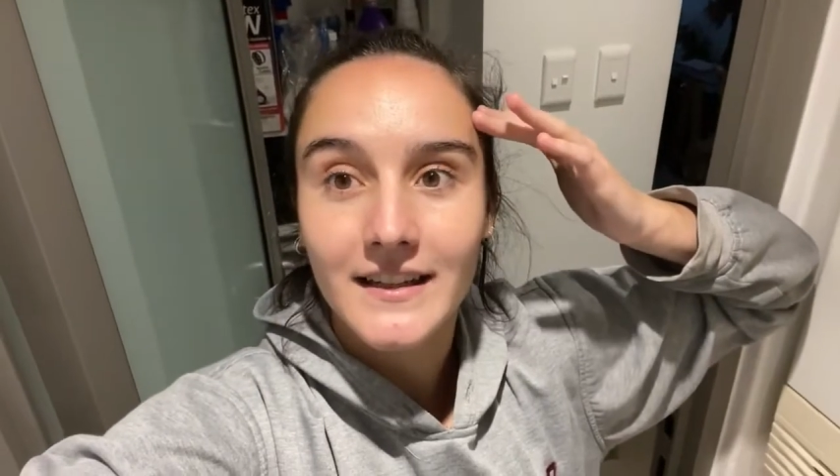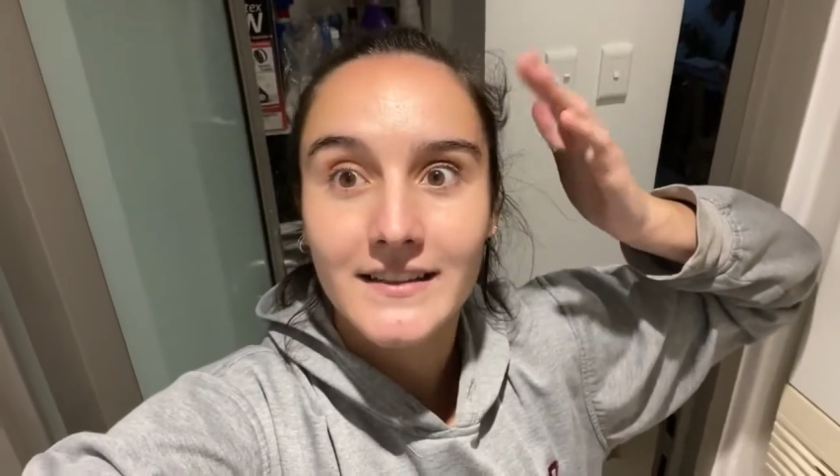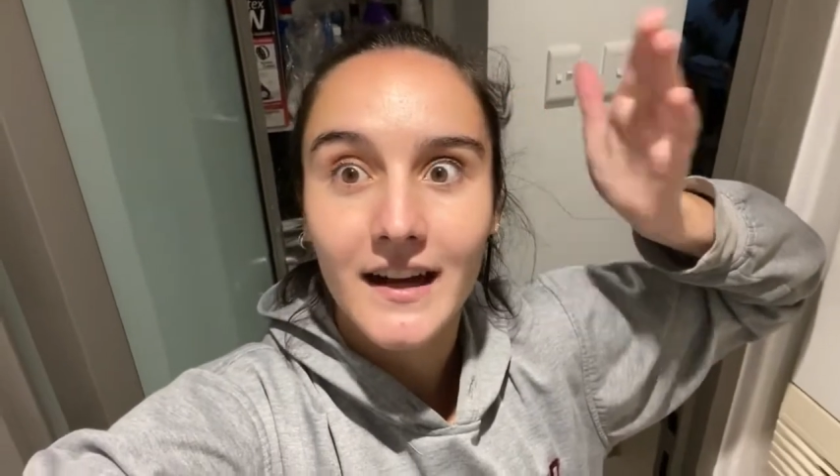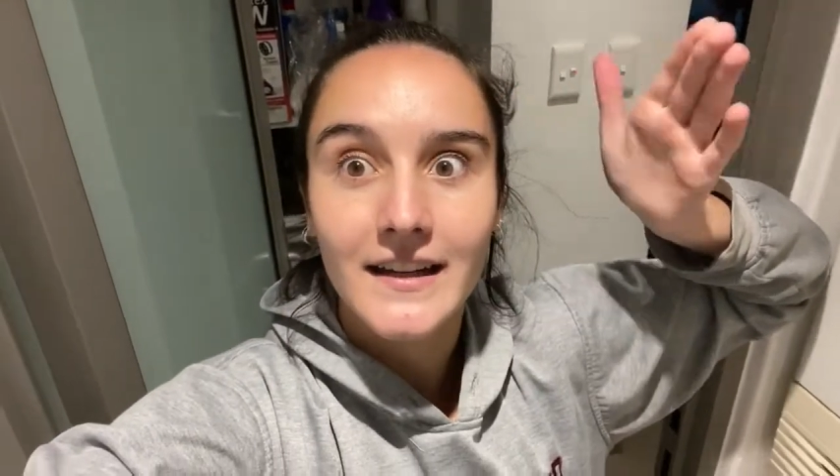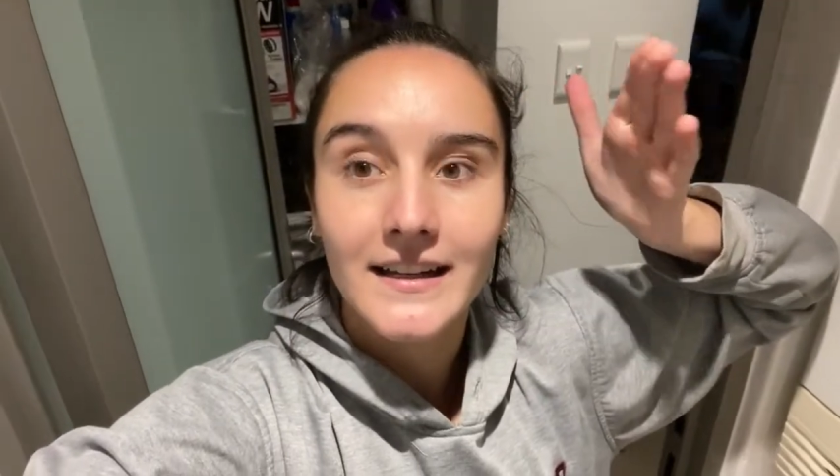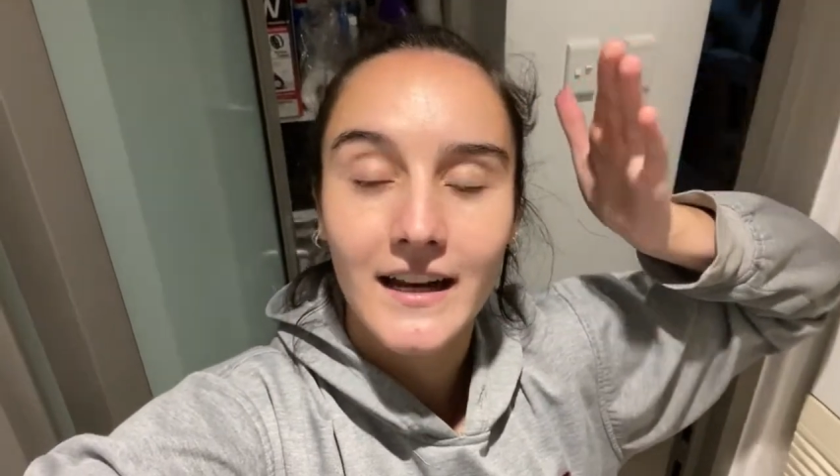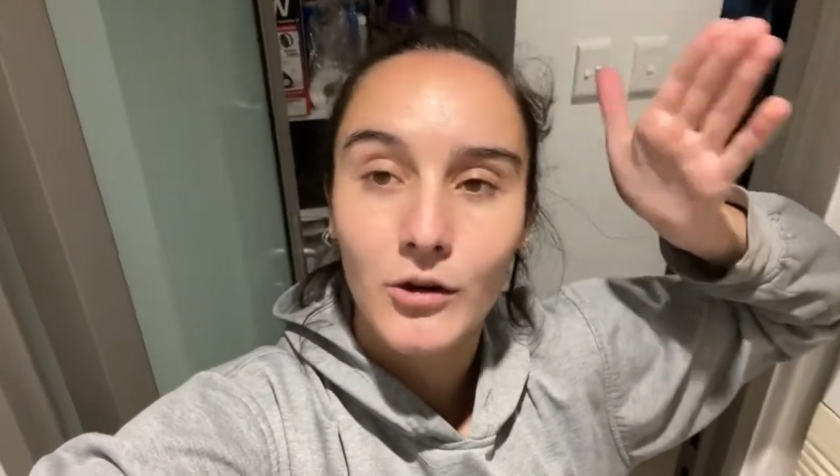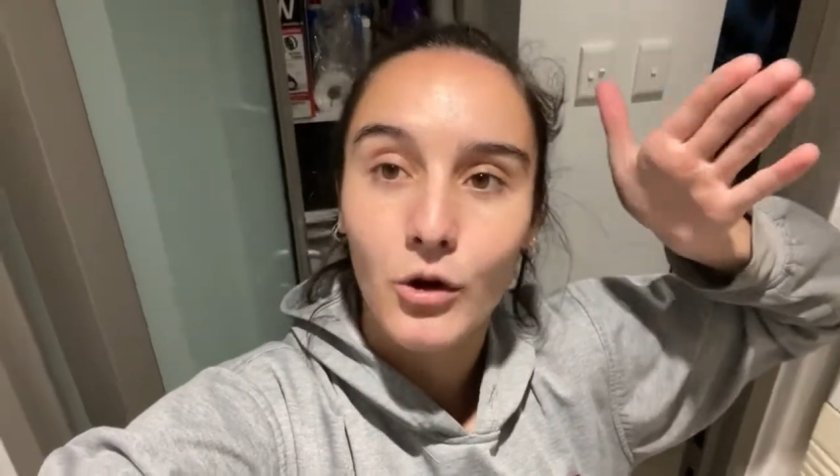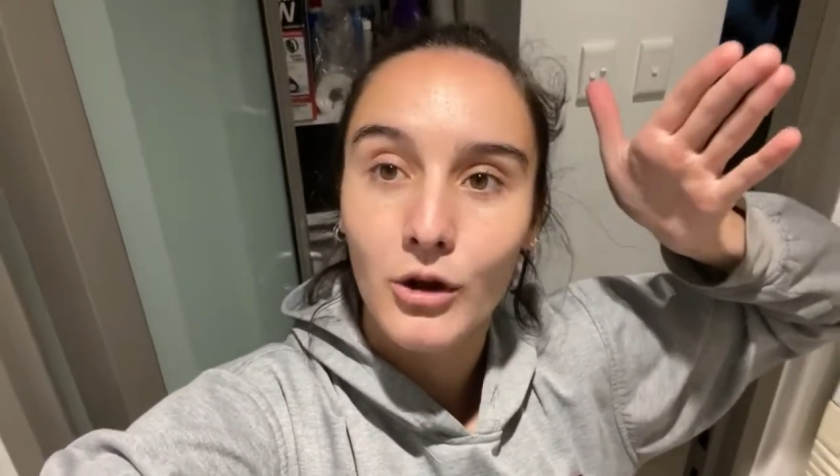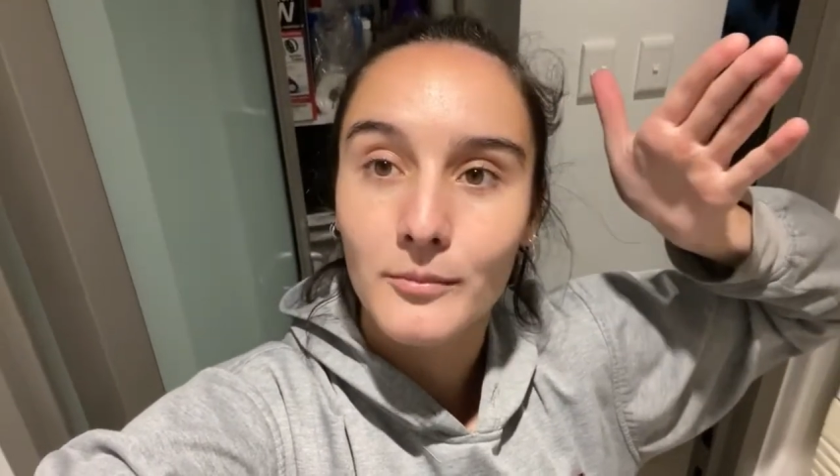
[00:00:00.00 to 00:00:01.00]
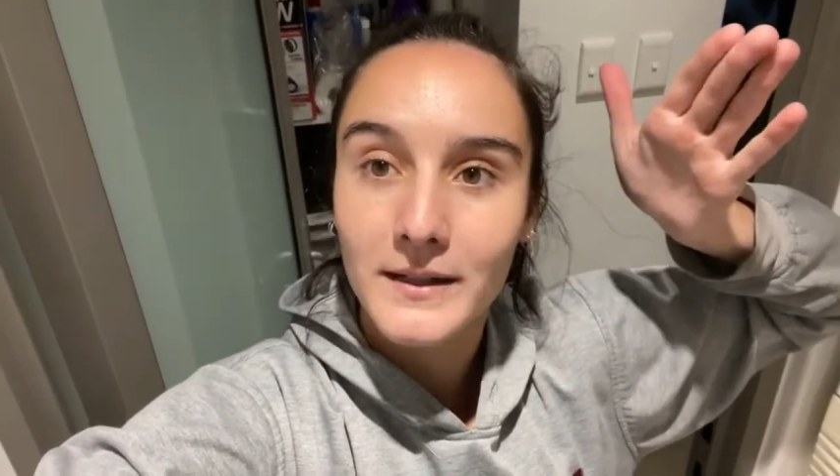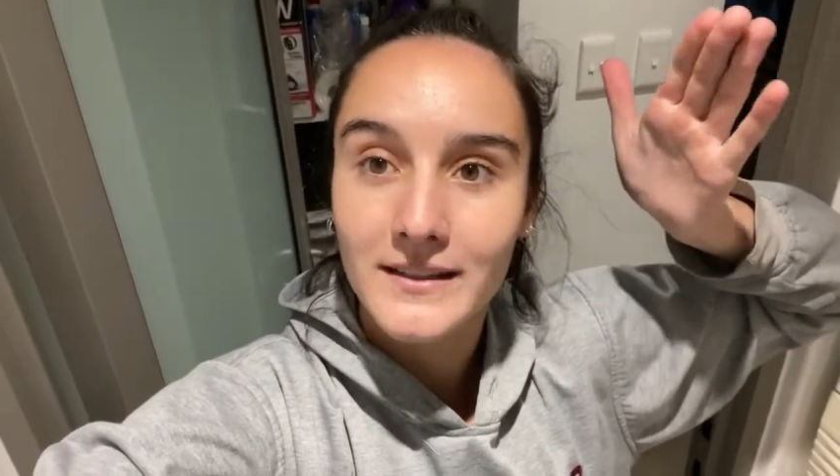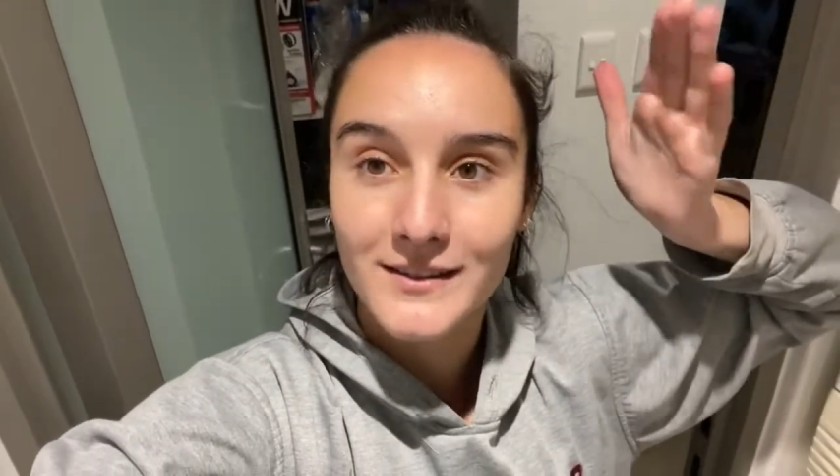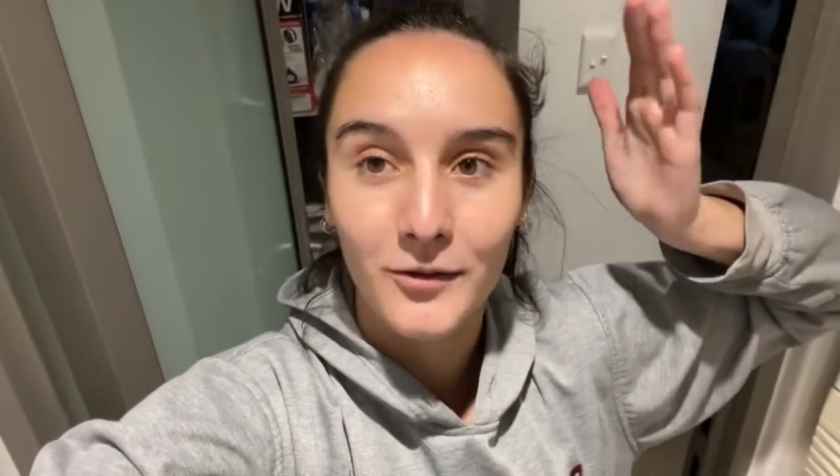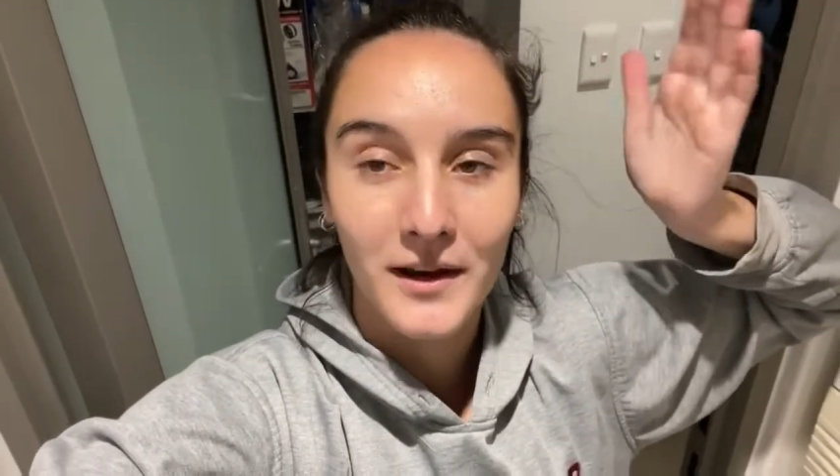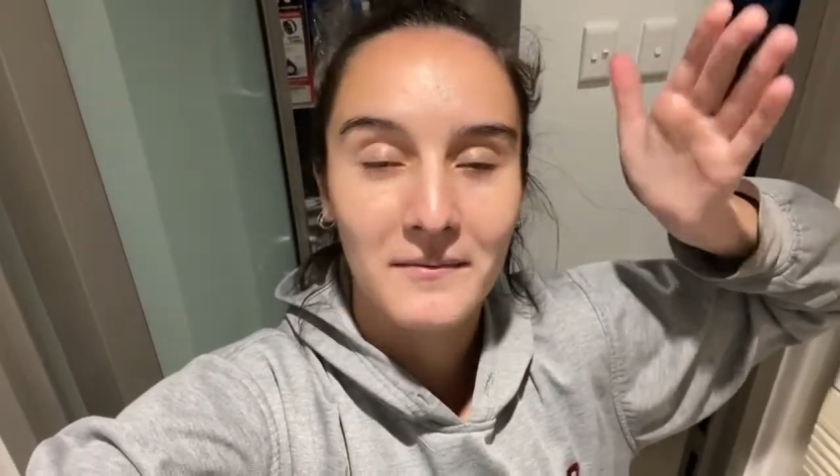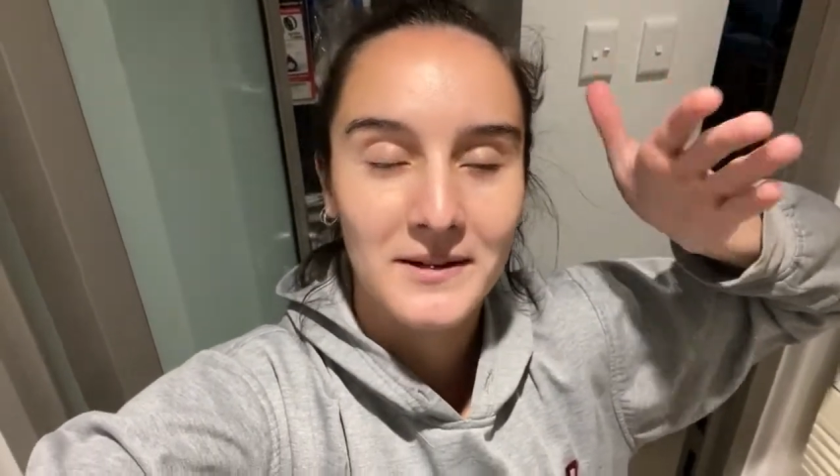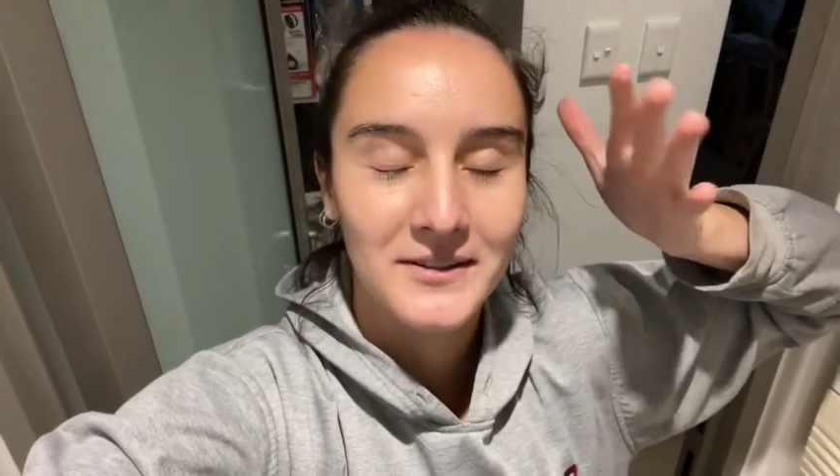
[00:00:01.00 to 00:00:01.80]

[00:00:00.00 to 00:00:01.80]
tidied at all because all I've been